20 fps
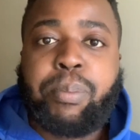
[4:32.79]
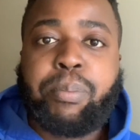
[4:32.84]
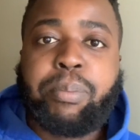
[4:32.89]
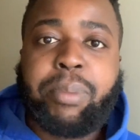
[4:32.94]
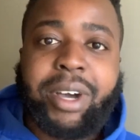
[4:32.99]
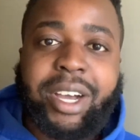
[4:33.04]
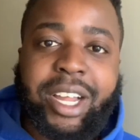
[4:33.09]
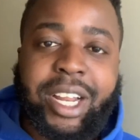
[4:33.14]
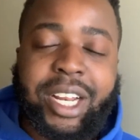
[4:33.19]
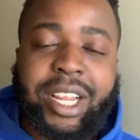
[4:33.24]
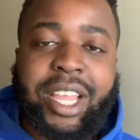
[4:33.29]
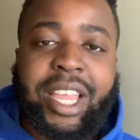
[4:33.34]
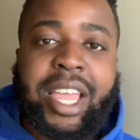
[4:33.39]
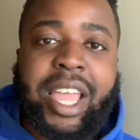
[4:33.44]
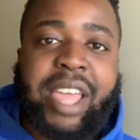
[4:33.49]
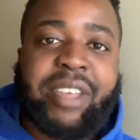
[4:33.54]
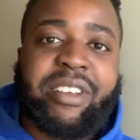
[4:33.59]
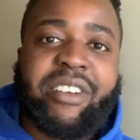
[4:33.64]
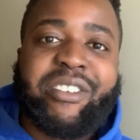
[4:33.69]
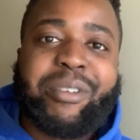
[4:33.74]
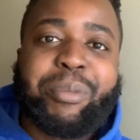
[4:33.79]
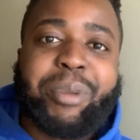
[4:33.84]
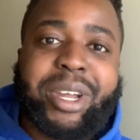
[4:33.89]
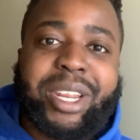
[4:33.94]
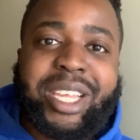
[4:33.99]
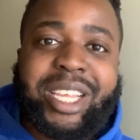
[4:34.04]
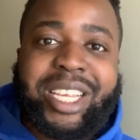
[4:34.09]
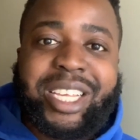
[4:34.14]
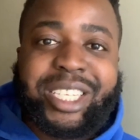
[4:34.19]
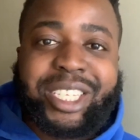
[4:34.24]
But if
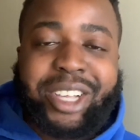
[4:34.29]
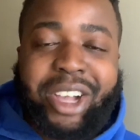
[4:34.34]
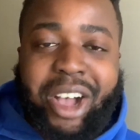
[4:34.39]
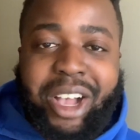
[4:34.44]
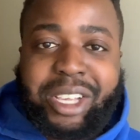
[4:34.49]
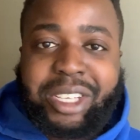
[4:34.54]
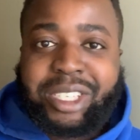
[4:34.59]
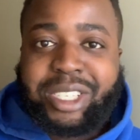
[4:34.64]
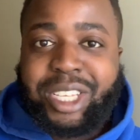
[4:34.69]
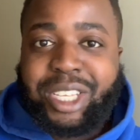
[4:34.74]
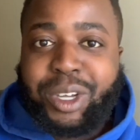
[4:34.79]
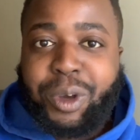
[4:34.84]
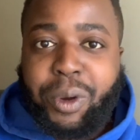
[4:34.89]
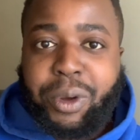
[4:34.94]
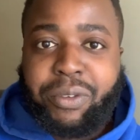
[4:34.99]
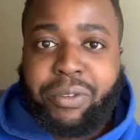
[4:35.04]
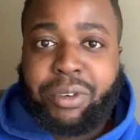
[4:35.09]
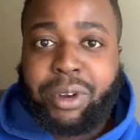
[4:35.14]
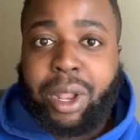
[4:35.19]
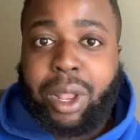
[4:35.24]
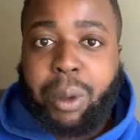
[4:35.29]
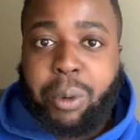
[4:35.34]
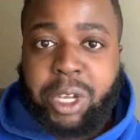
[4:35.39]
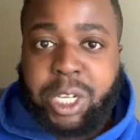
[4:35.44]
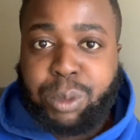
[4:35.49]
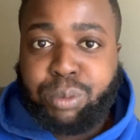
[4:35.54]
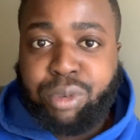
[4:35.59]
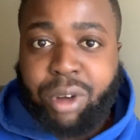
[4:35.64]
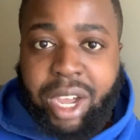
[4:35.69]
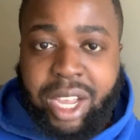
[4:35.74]
everybody is constantly going for the
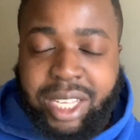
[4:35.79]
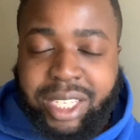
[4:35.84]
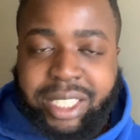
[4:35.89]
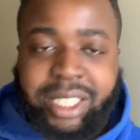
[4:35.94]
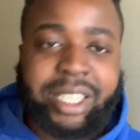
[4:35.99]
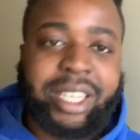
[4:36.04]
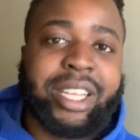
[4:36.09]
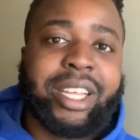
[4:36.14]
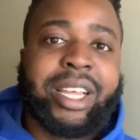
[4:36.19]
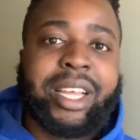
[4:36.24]
lowest price,